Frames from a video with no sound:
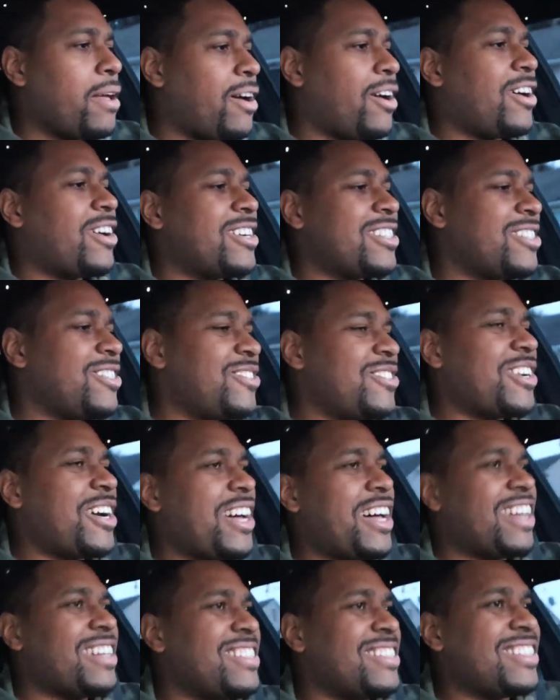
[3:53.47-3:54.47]
Oh, you,
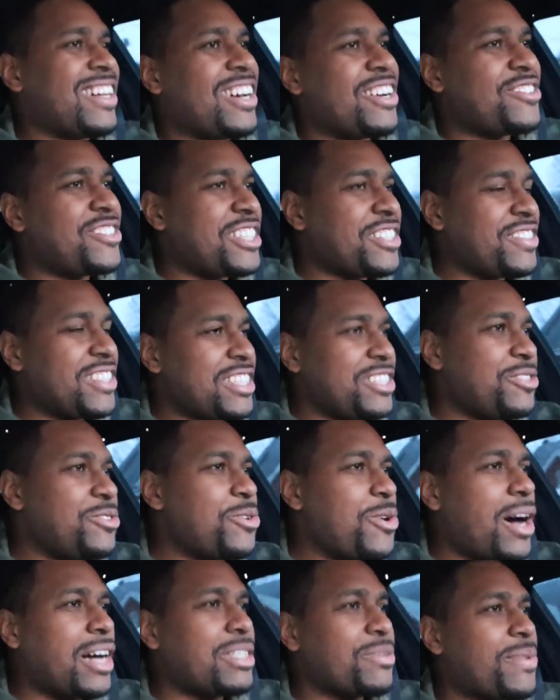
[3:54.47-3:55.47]
that shit that you
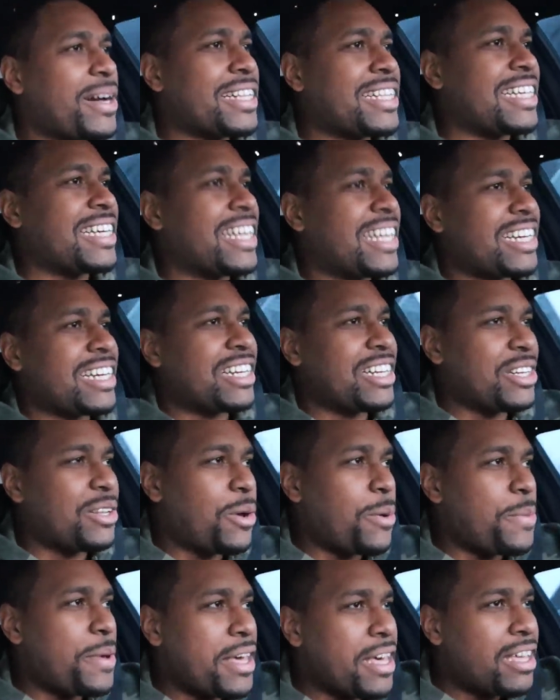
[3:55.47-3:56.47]
know, I was about to get it a
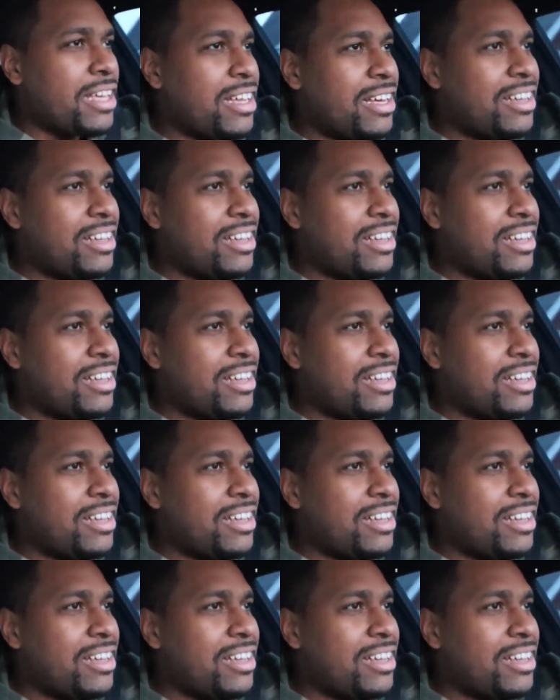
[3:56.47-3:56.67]
little bit.